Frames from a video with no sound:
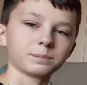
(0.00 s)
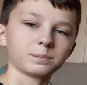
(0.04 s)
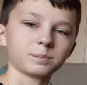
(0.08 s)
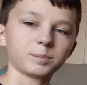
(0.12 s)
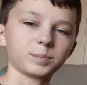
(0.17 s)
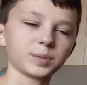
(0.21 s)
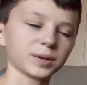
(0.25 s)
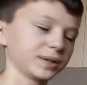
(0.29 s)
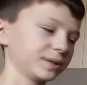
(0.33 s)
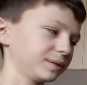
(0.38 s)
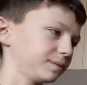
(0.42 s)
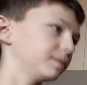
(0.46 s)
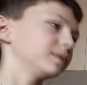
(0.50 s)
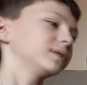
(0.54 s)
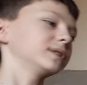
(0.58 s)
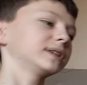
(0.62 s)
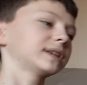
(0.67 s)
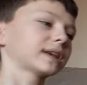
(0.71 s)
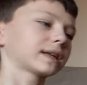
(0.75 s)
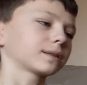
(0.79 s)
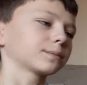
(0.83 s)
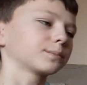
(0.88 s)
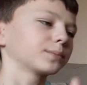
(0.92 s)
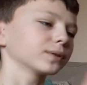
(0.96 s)
But
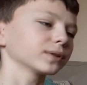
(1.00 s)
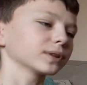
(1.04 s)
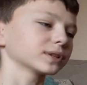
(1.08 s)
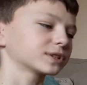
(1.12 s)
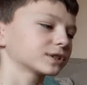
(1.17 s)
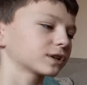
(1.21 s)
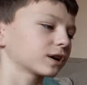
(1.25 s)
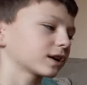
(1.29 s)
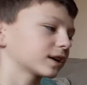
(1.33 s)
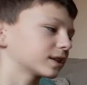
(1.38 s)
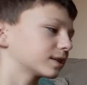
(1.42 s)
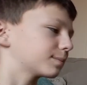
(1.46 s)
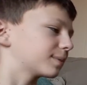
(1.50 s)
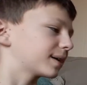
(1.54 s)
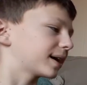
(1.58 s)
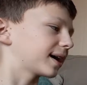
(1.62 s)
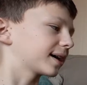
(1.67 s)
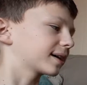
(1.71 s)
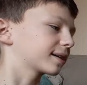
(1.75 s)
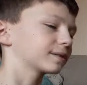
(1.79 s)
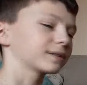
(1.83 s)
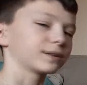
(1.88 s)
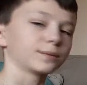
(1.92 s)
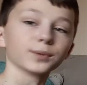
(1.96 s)
yeah, the bullets are in the
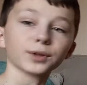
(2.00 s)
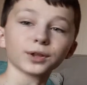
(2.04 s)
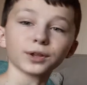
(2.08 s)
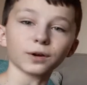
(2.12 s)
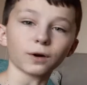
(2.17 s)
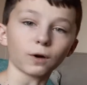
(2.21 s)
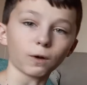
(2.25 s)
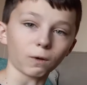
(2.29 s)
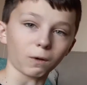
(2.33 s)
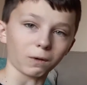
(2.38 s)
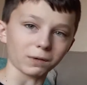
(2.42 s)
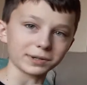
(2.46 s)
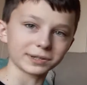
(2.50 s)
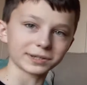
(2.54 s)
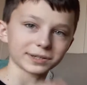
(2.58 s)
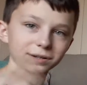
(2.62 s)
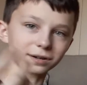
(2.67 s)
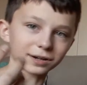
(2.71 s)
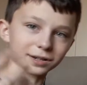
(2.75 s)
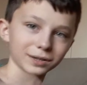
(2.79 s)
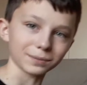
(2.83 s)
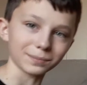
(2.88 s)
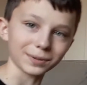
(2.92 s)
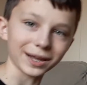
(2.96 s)
back. The bullet holes
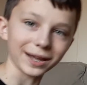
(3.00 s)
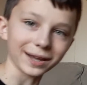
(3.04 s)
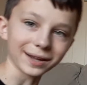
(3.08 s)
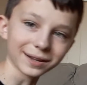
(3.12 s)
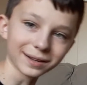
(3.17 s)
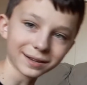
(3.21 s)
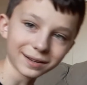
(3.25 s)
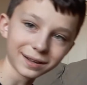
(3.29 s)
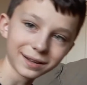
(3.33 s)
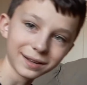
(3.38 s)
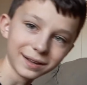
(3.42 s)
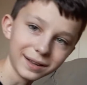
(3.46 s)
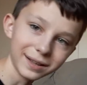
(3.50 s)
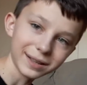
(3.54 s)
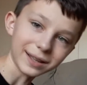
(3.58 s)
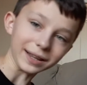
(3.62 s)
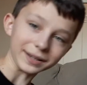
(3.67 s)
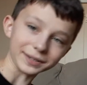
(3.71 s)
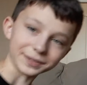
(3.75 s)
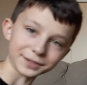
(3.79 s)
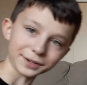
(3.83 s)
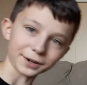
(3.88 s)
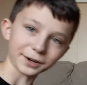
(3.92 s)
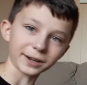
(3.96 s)
are in the back,
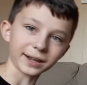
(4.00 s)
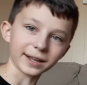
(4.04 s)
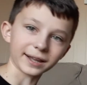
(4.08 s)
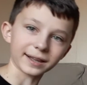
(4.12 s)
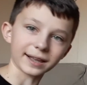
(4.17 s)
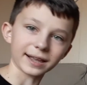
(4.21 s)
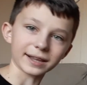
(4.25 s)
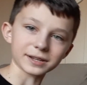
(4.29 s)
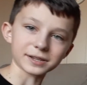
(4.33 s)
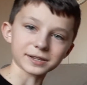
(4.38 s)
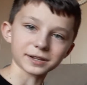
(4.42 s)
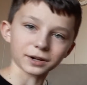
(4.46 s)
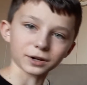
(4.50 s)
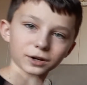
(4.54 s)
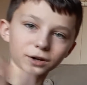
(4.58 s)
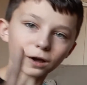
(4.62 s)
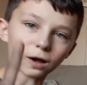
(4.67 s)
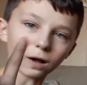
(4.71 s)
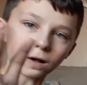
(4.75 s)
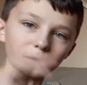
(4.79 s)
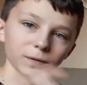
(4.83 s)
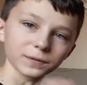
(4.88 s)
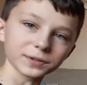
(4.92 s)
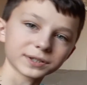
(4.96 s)
as they're
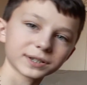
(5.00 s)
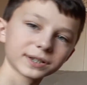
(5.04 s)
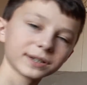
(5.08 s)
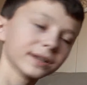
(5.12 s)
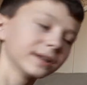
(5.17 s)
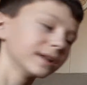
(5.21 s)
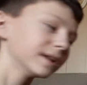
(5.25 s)
called.